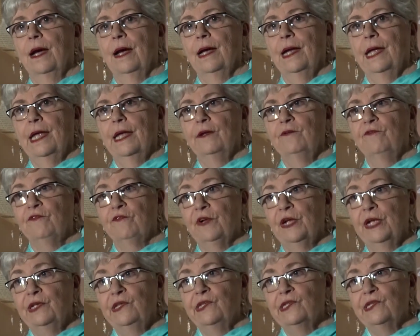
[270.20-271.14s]
I had
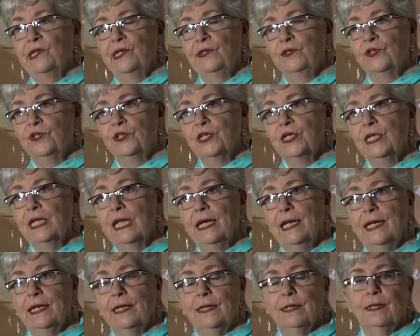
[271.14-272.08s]
friends in
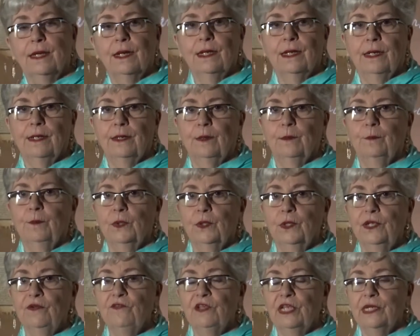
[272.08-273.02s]
Chile, uh,
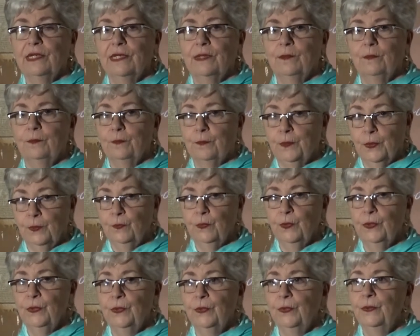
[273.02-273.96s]
Bolivia,
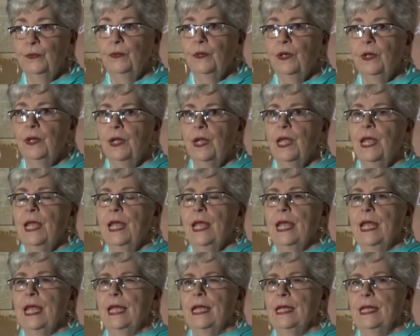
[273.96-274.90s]
Peru,
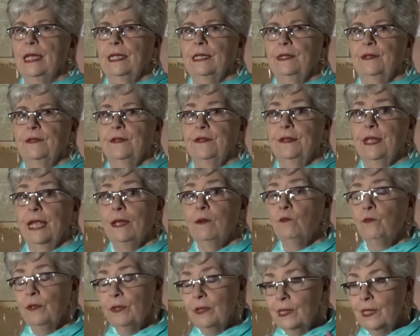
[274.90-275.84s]
and they
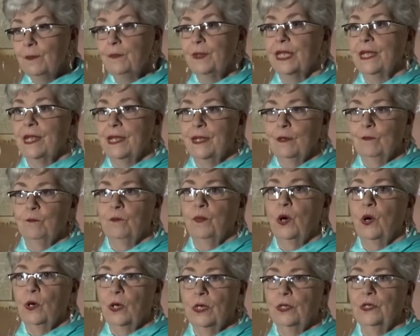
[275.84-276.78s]
really became
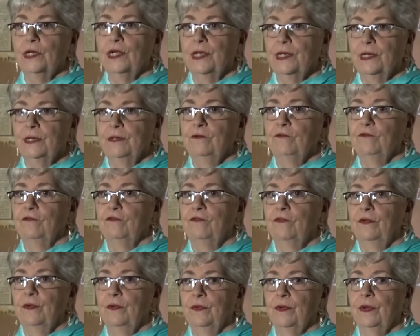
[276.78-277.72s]
part of
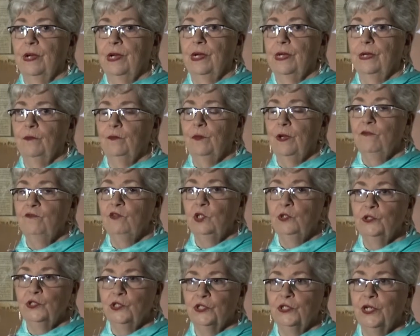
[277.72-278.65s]
uh,
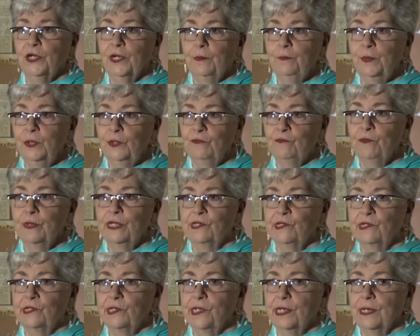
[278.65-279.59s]
revolutionary
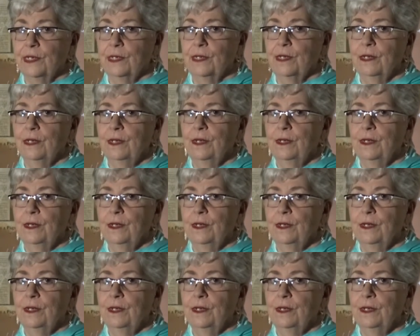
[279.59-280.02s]
movements there.